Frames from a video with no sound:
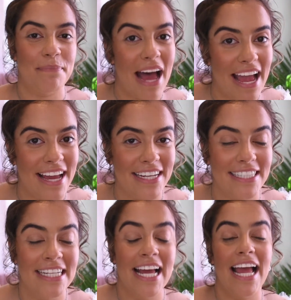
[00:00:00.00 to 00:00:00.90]

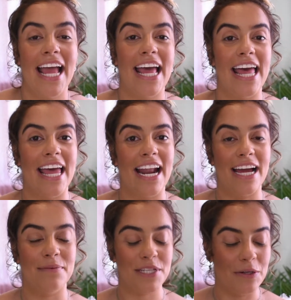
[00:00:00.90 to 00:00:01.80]
Maya and
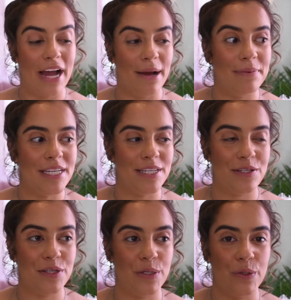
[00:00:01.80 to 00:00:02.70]
I'm so happy
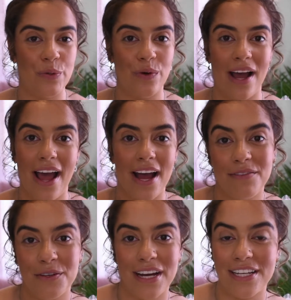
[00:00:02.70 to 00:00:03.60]
to
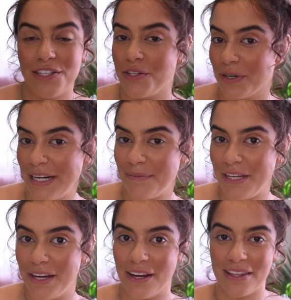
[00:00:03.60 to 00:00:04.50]
have you guys joining
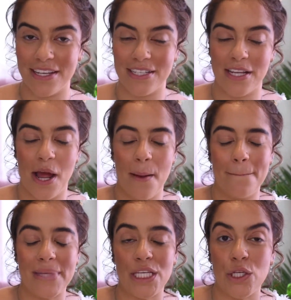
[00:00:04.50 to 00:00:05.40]
me on this
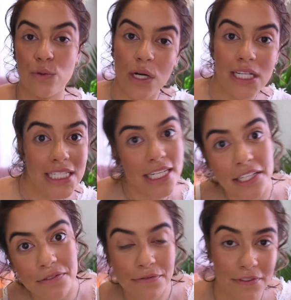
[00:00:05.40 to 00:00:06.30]

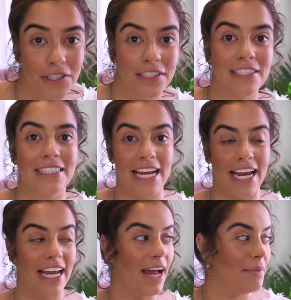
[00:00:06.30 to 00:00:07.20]
beautiful
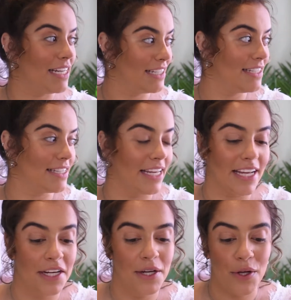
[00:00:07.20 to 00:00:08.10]
day. I mean, it's
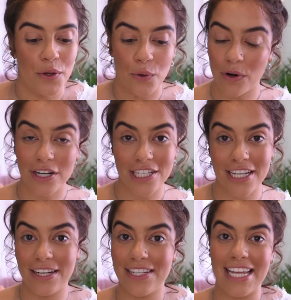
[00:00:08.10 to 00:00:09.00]
like gorgeous
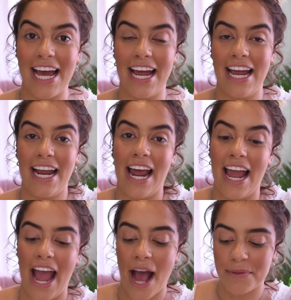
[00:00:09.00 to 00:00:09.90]
outside.
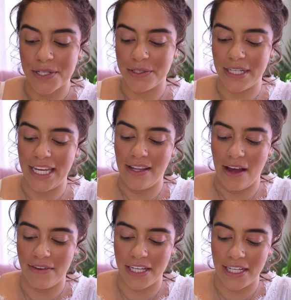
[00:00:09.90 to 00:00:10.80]
I absolutely
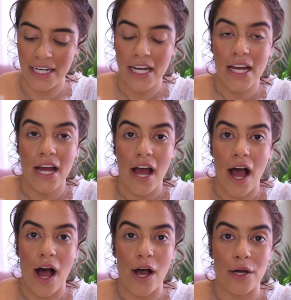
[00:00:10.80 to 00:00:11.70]
love it.
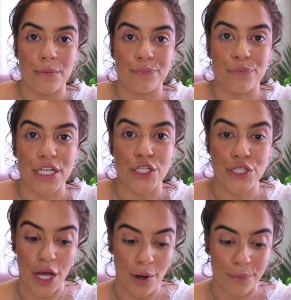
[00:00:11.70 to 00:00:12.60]

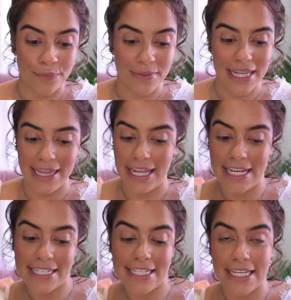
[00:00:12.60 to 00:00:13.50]
So
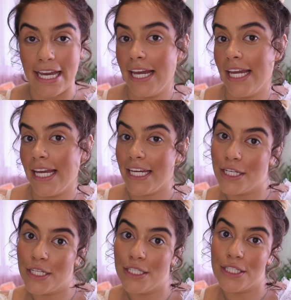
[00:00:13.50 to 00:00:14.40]
let's get
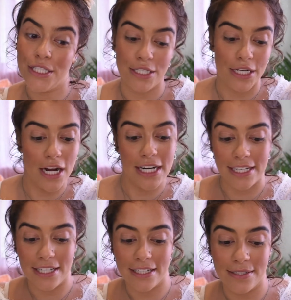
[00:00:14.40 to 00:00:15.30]
it
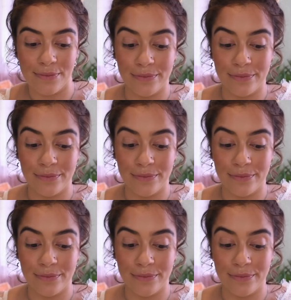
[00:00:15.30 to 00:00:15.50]
started.